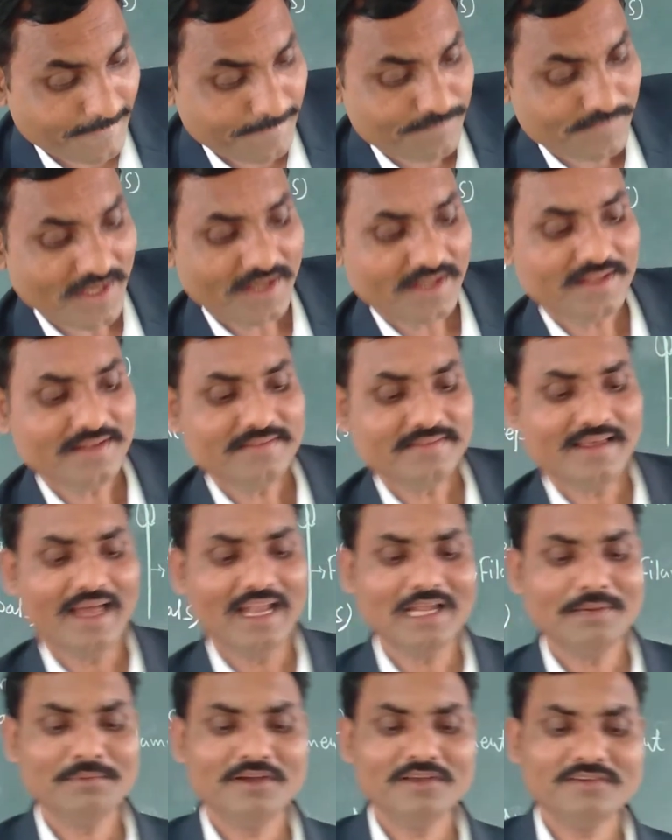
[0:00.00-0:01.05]
Then
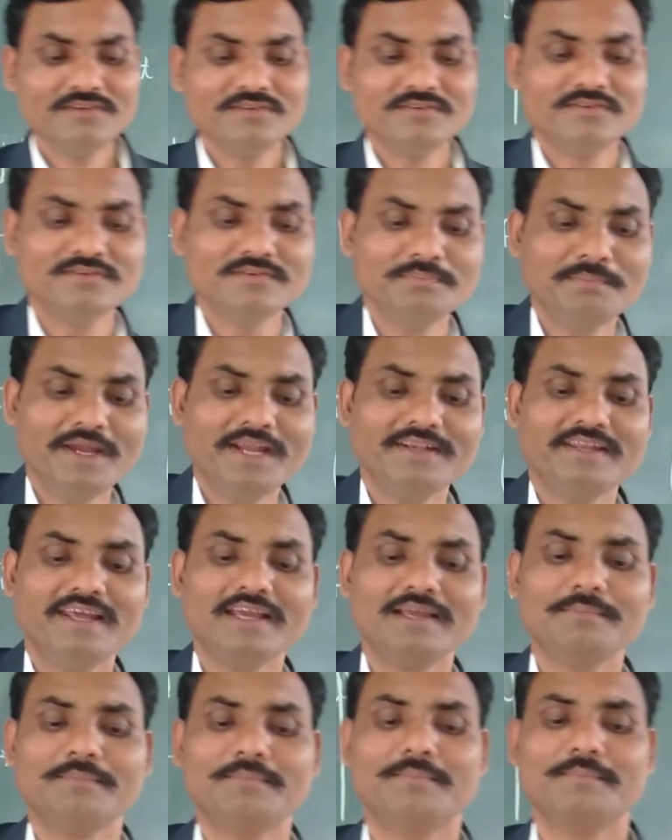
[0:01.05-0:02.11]
thalamus may
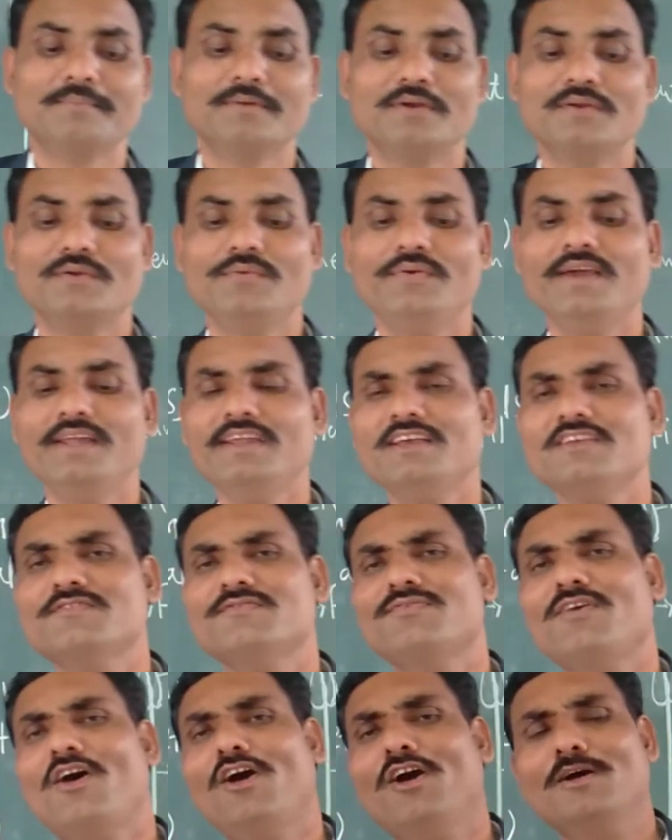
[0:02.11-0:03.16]
take various
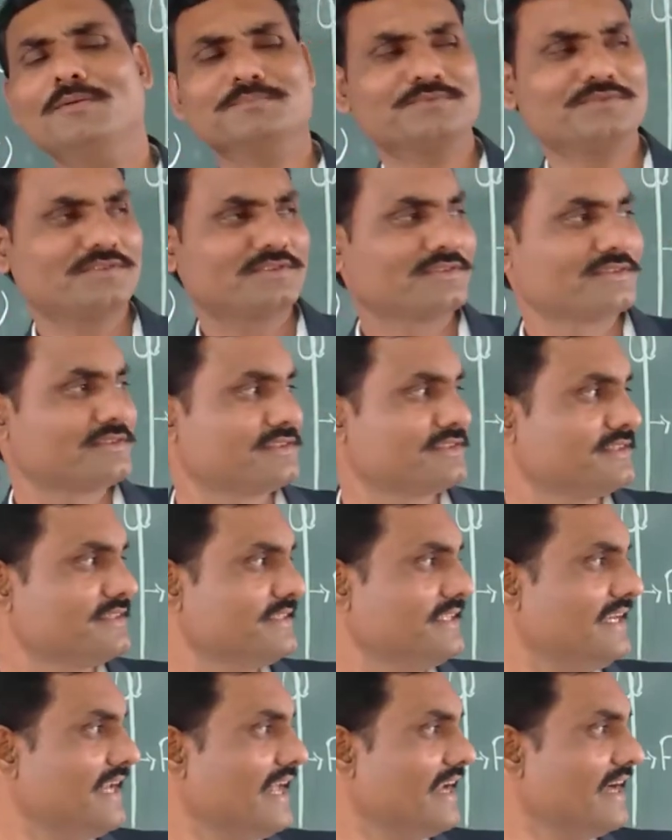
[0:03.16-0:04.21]
forms.
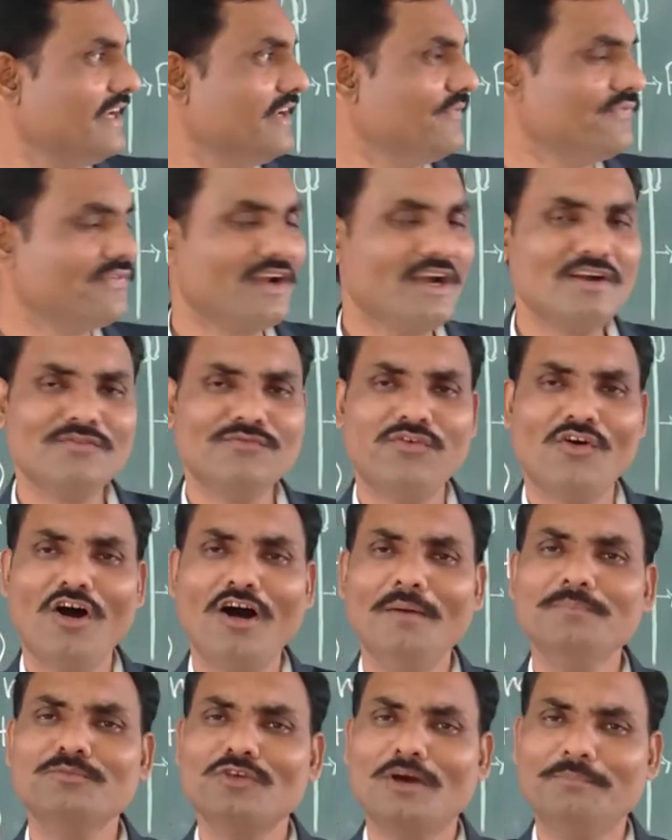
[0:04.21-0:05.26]
There are different
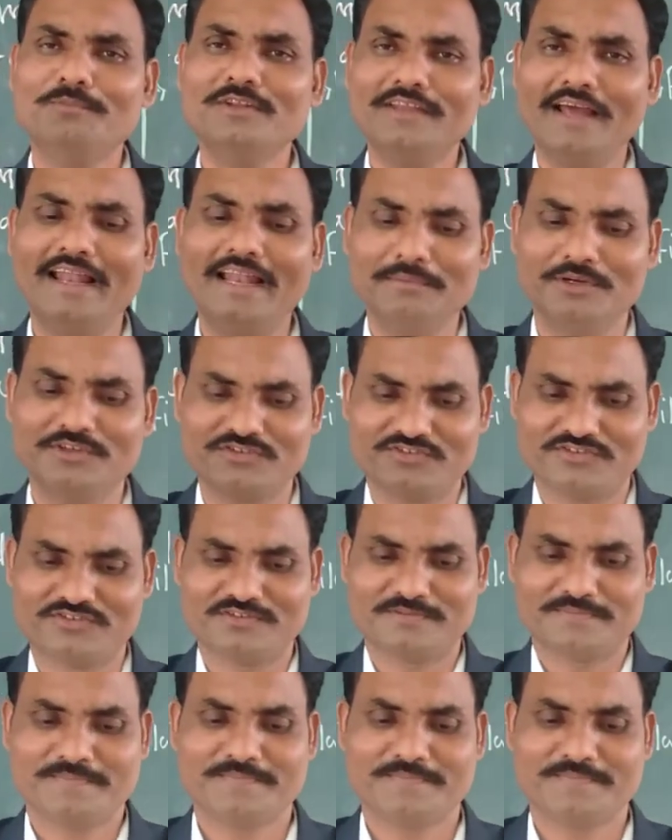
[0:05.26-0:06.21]
forms of the thalamus.